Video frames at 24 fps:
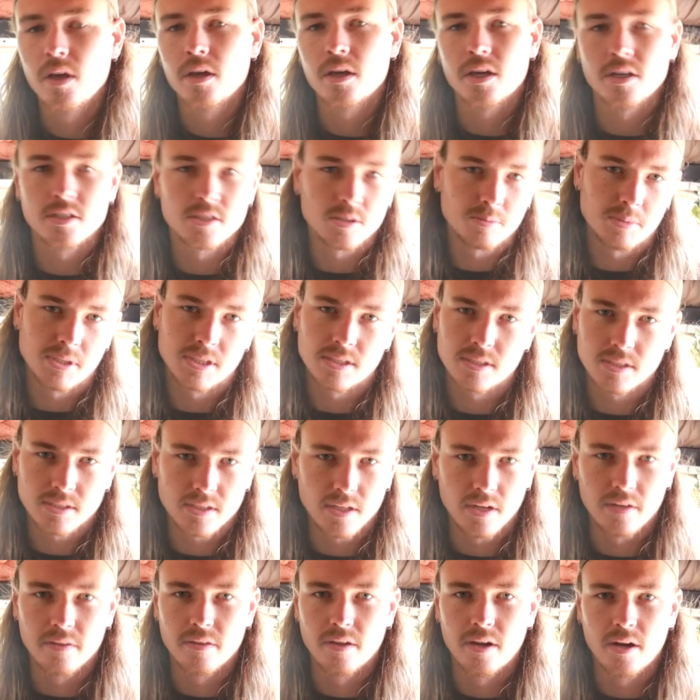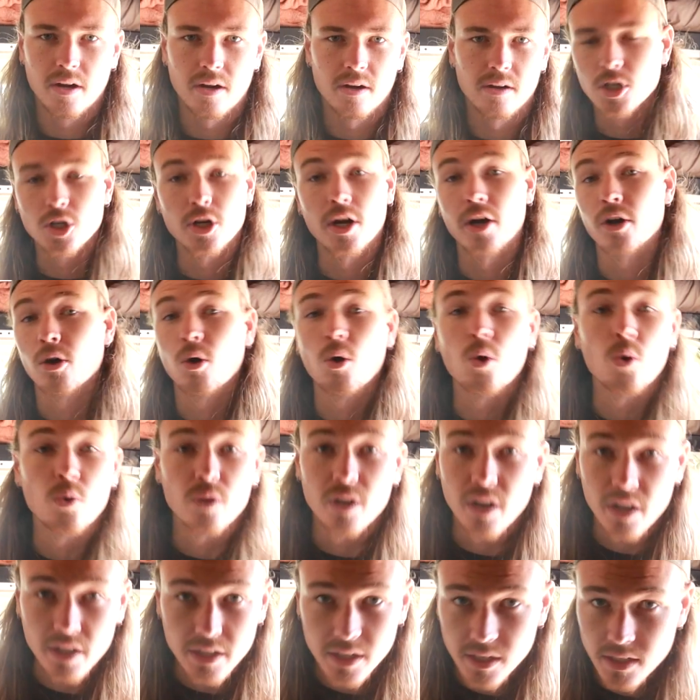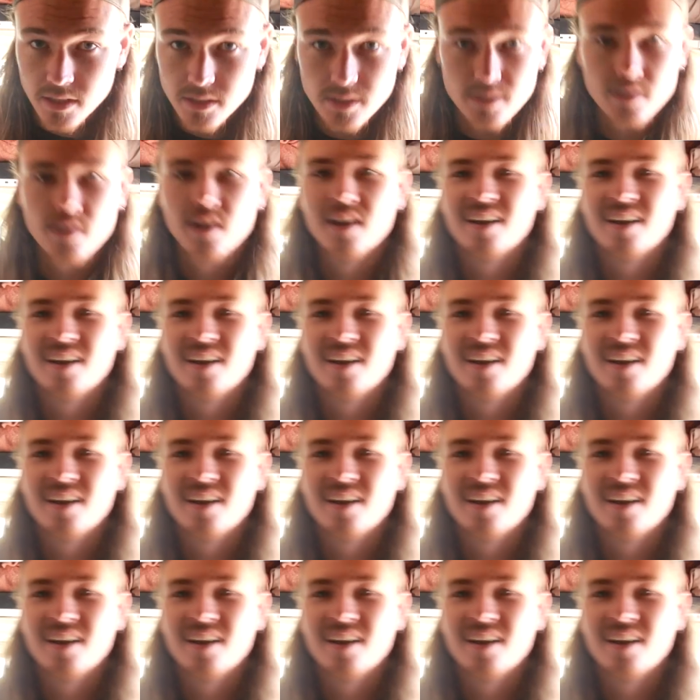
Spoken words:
get your business done there, learn how to hold it, I guess.